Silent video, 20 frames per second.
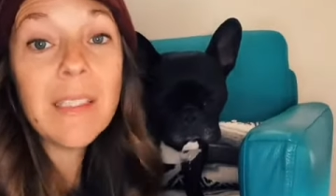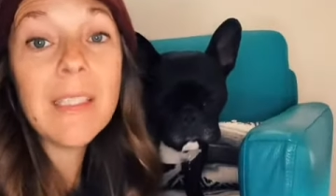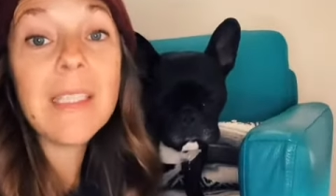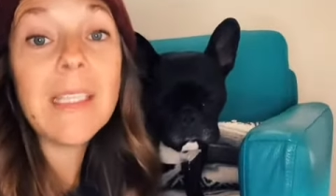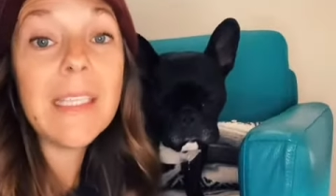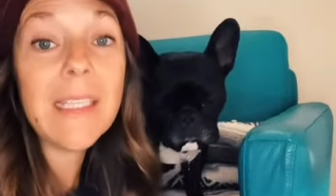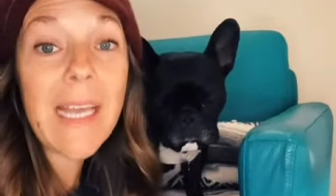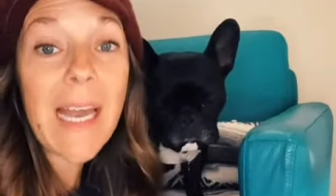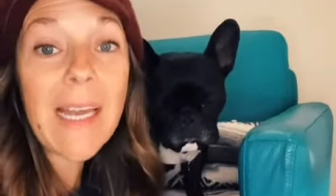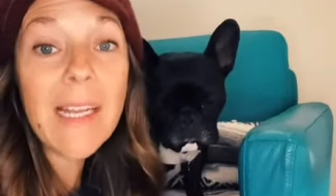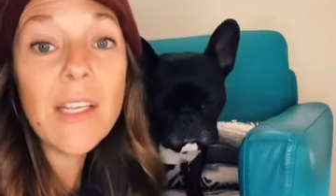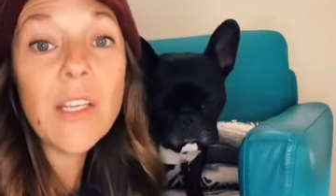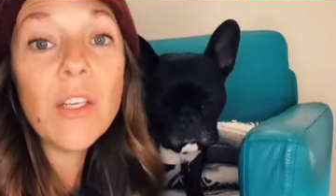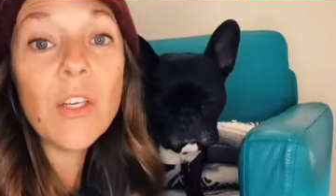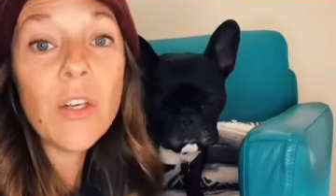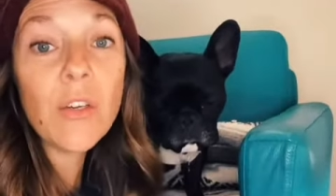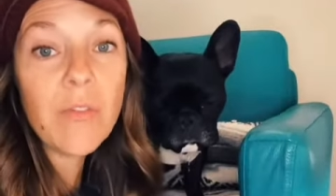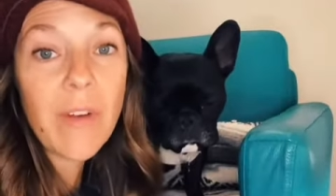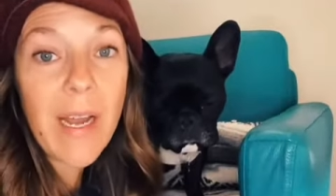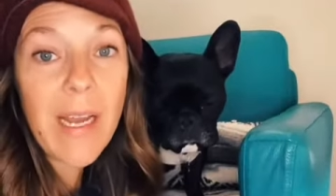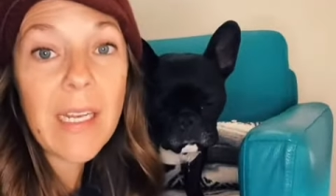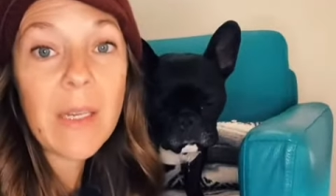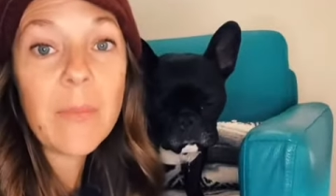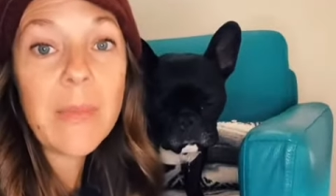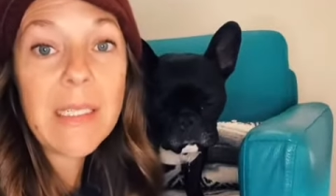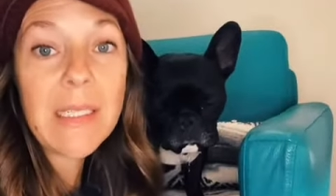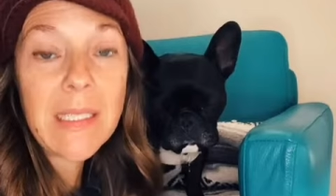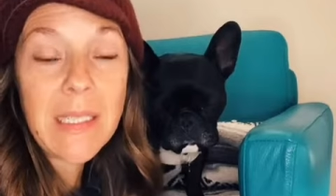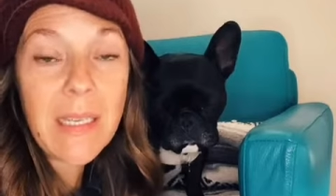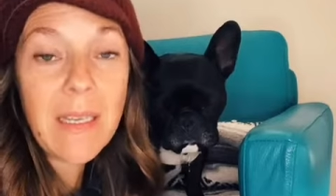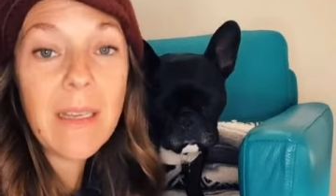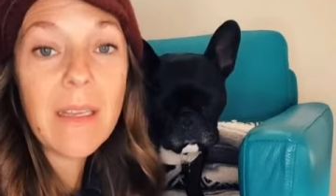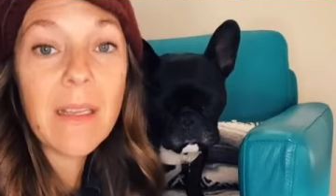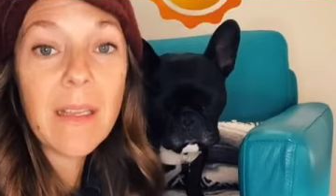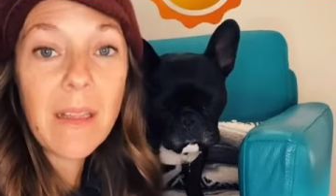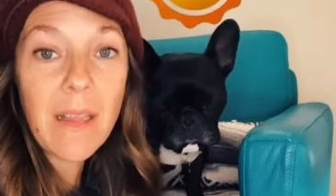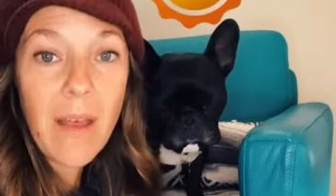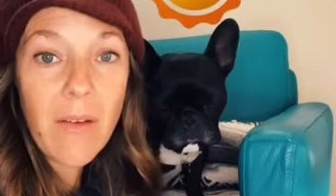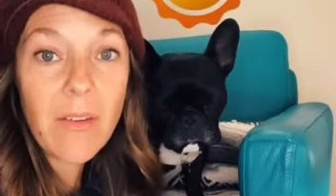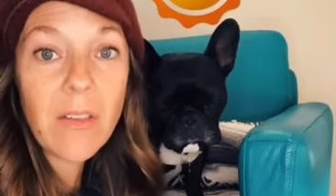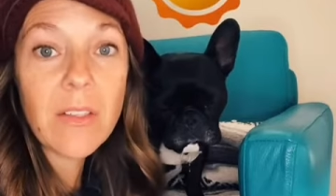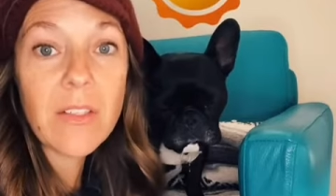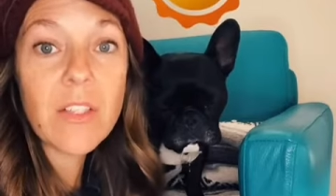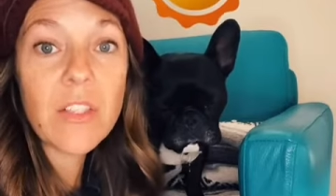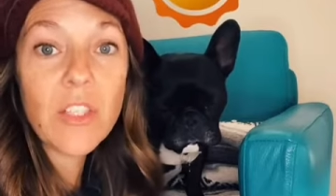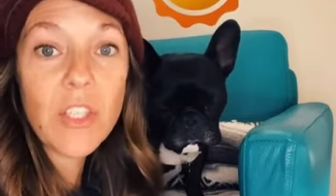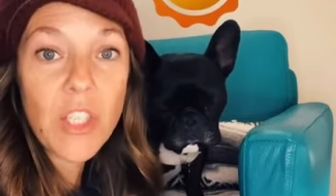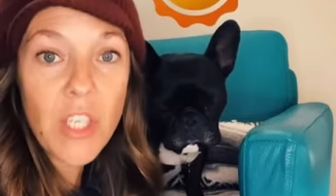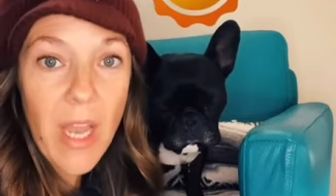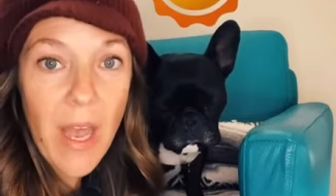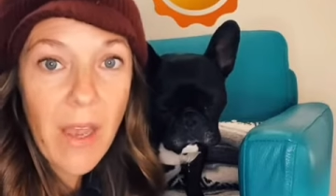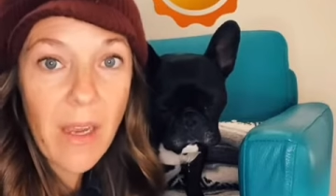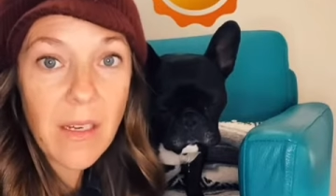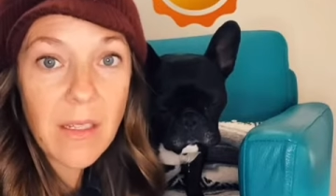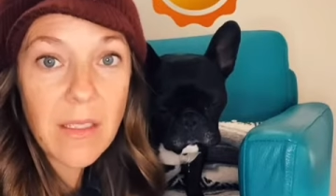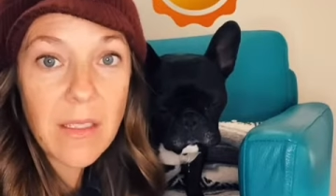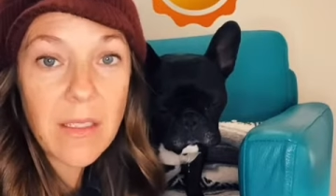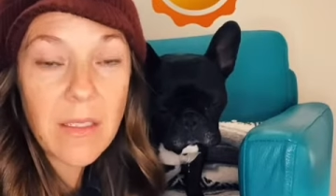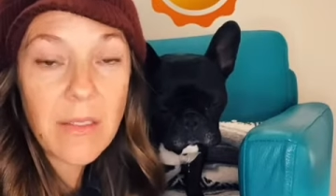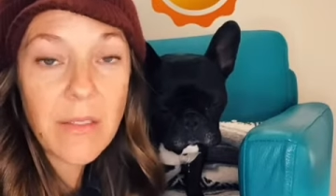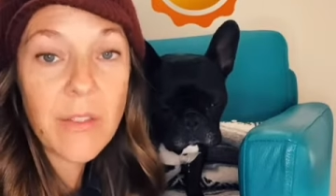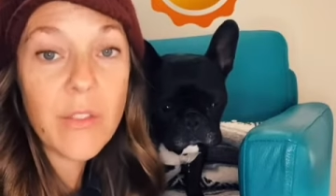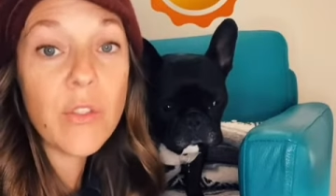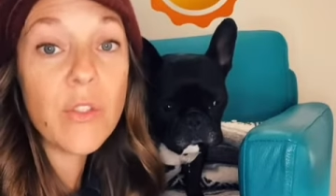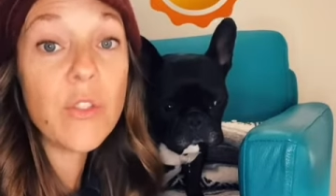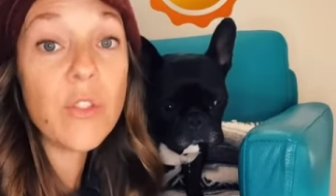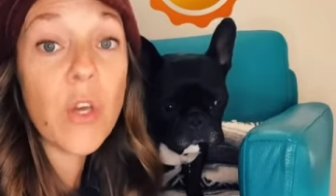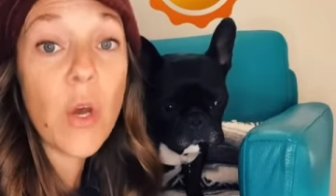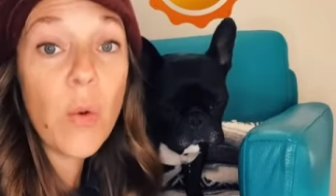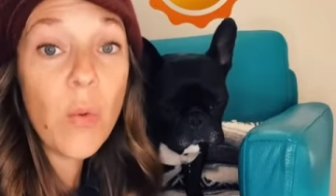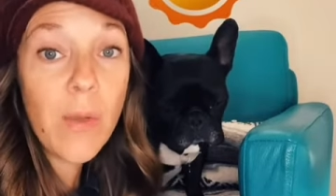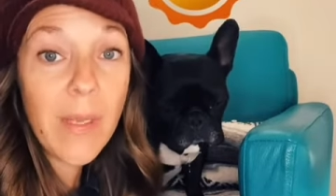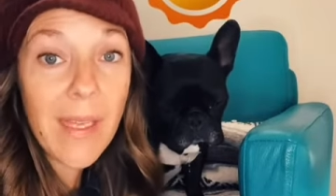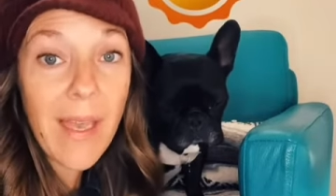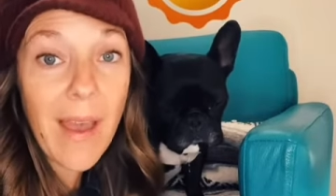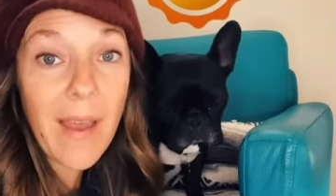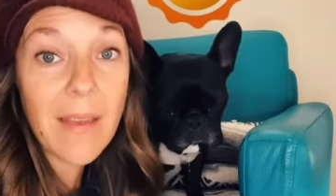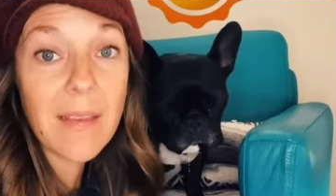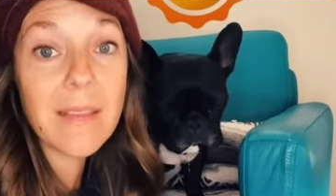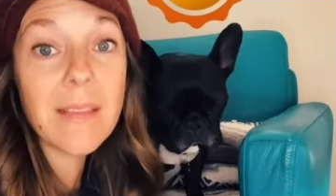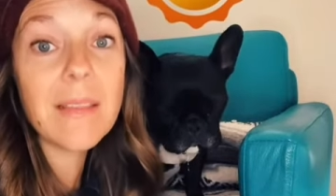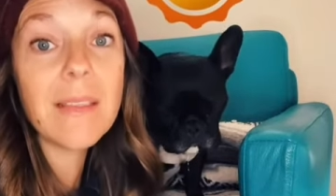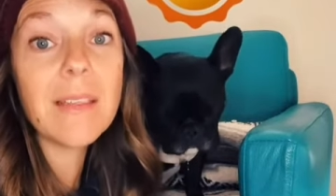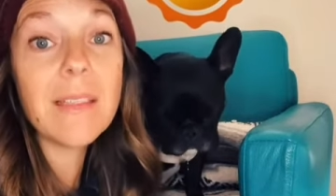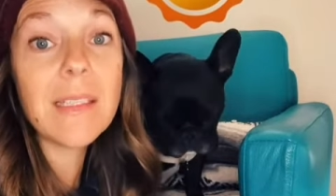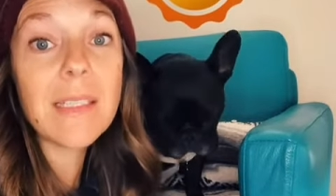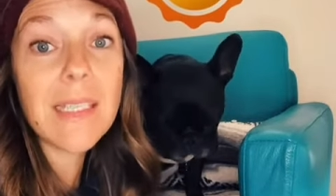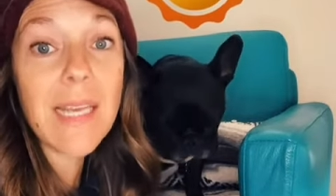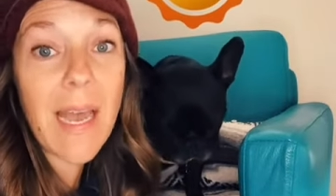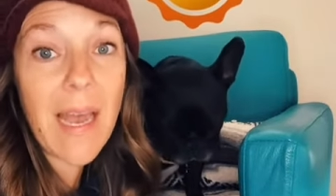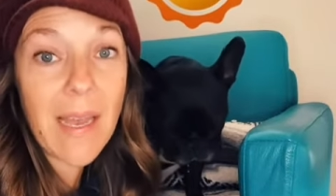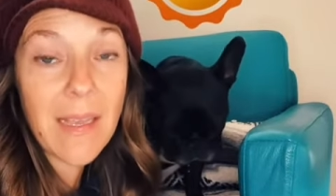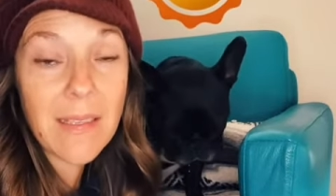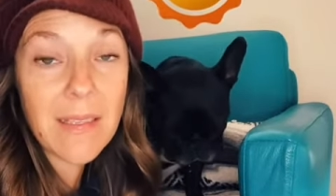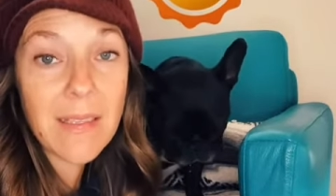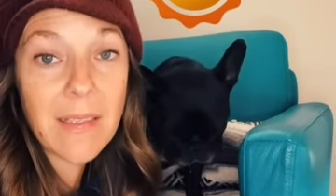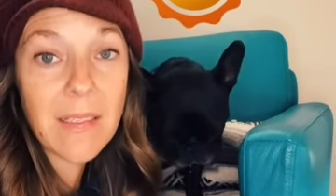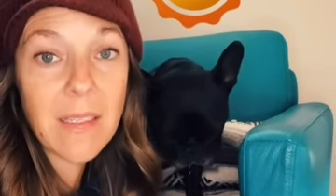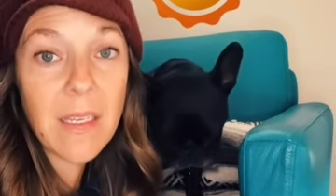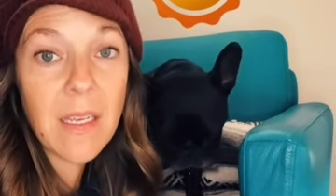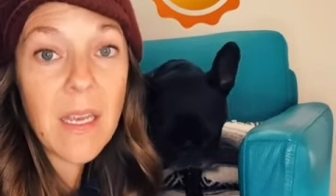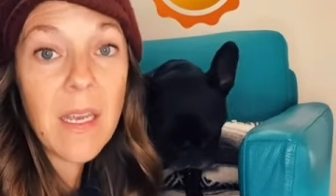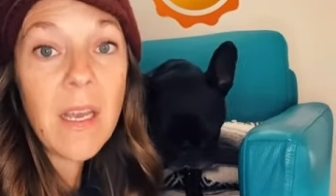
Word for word: get your vitamin D levels checked. Don't guess, test.